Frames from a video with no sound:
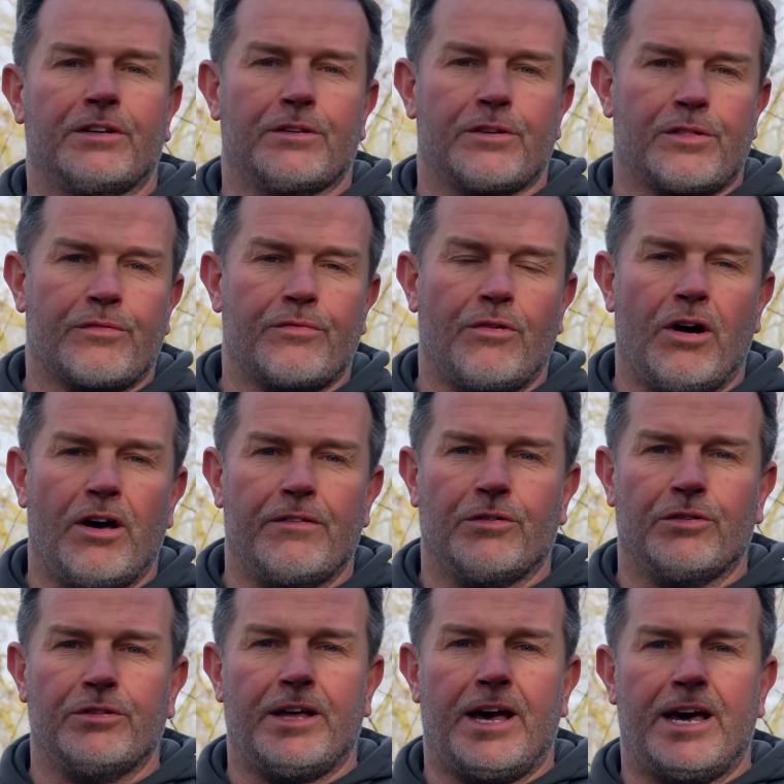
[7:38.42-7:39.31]
going to
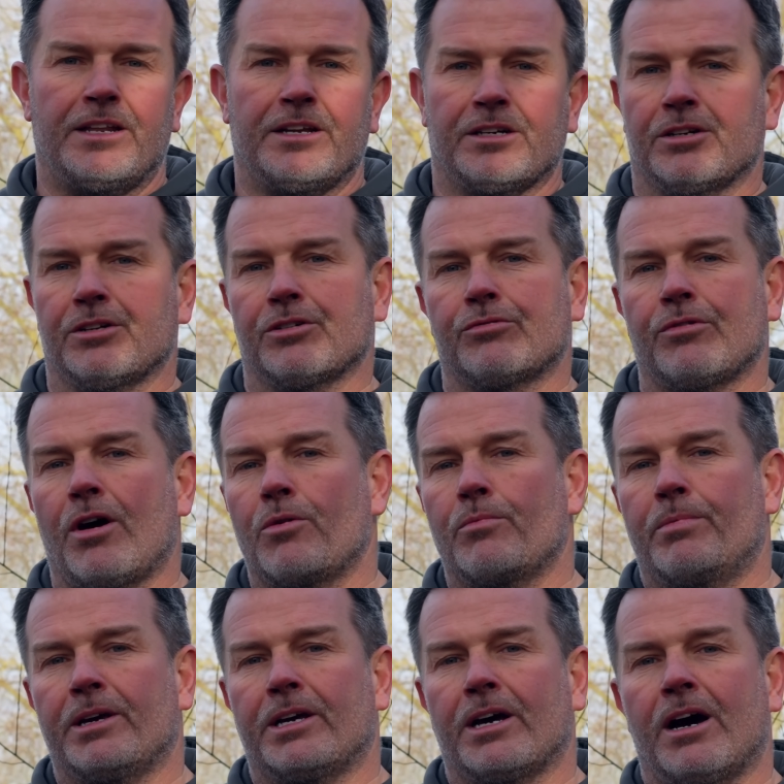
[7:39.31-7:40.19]
thrive on that. They're going to
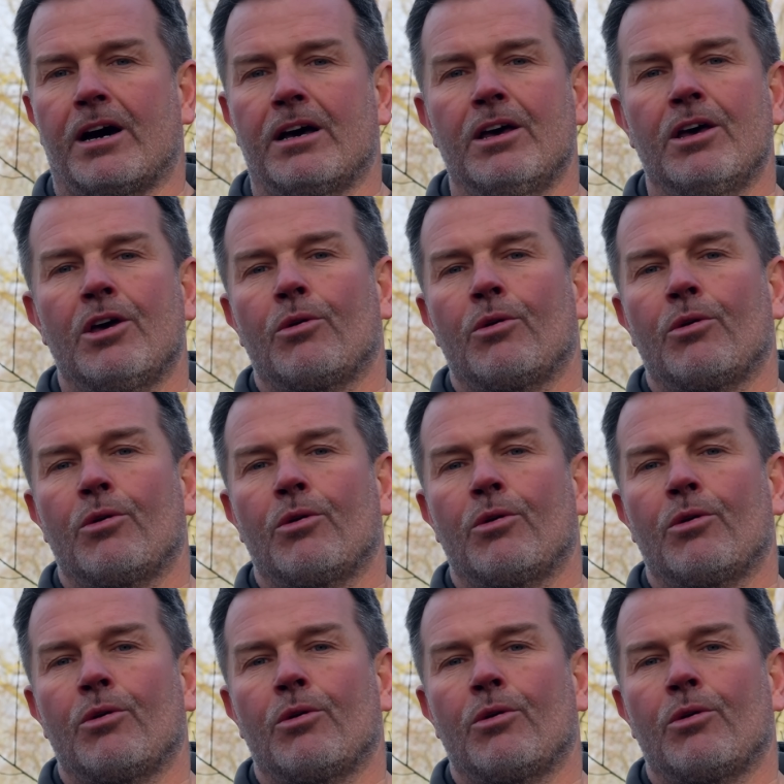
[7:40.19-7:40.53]
grow bigger.